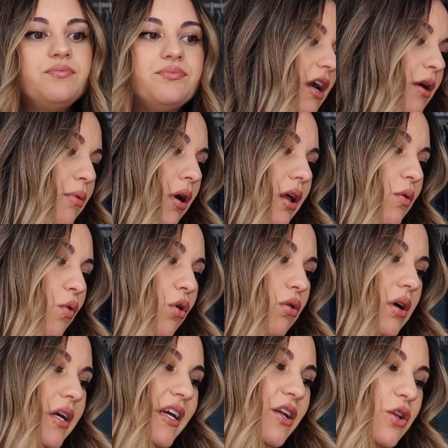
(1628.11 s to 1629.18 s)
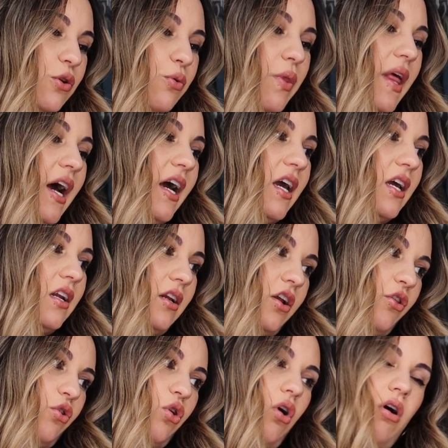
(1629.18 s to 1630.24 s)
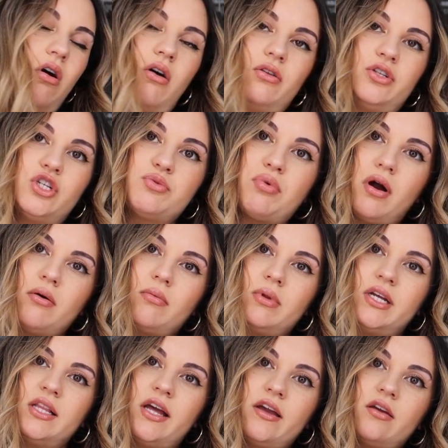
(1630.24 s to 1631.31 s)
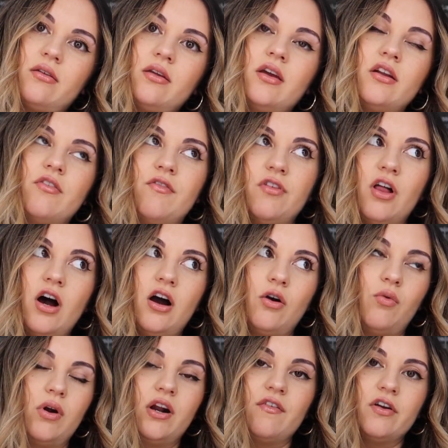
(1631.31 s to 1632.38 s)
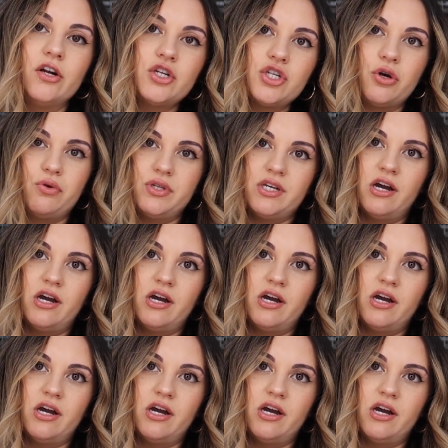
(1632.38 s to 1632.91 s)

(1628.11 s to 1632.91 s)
but I probably won't include that in another haul, just probably like in a vlog whenever it shows